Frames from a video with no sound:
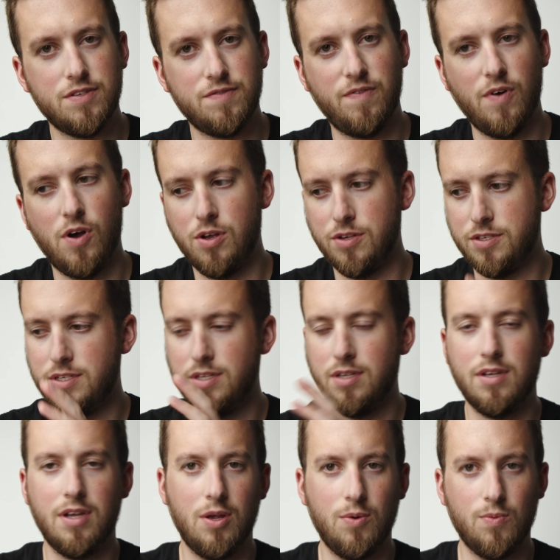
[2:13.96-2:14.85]
is false,
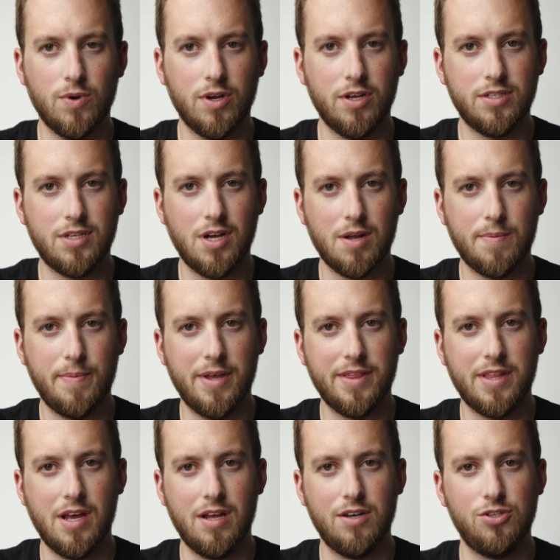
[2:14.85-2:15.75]
and we're gonna talk
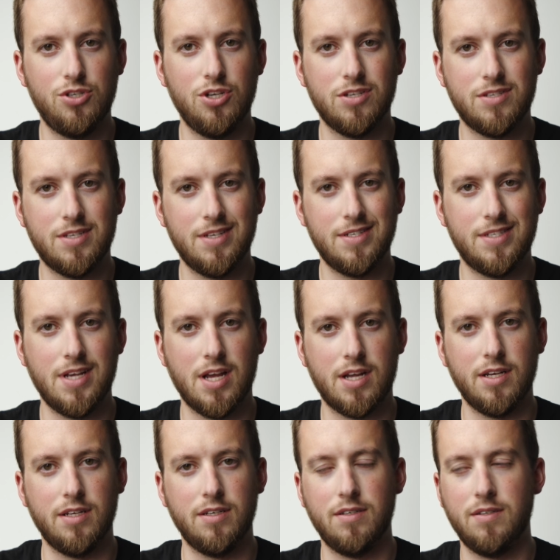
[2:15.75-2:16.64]
about that in just a
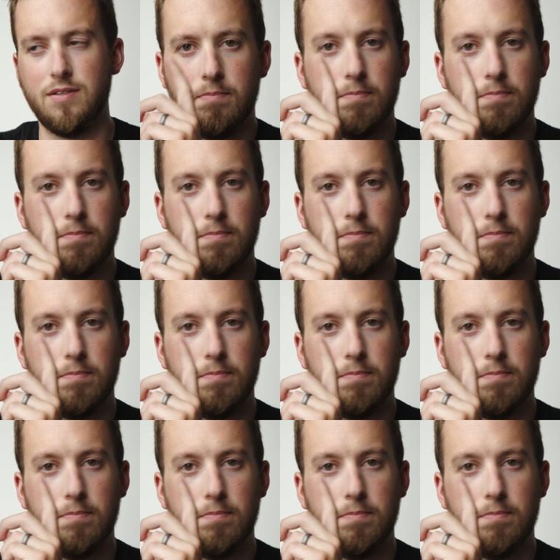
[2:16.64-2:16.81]
second.